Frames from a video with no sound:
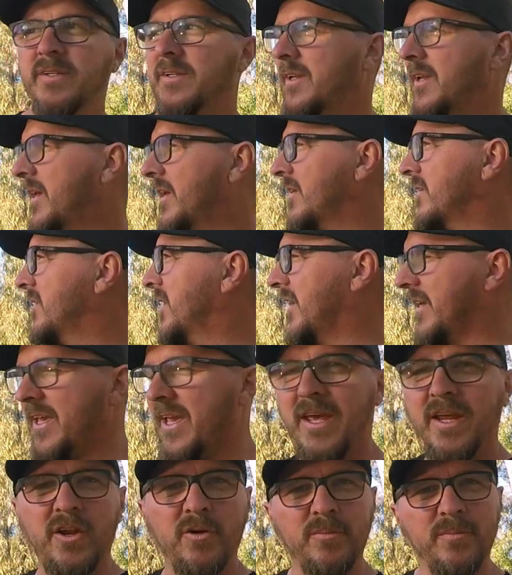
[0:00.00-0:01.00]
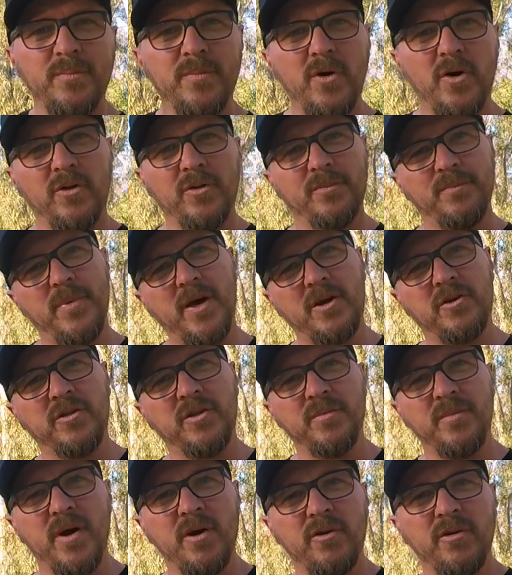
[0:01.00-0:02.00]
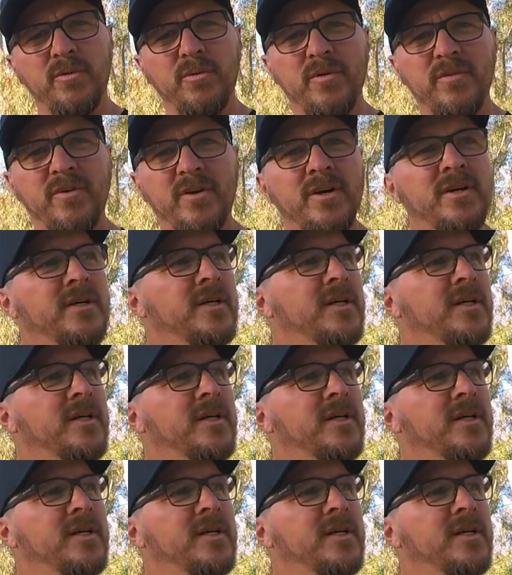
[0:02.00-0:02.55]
Now again, I'm back on the Murray River.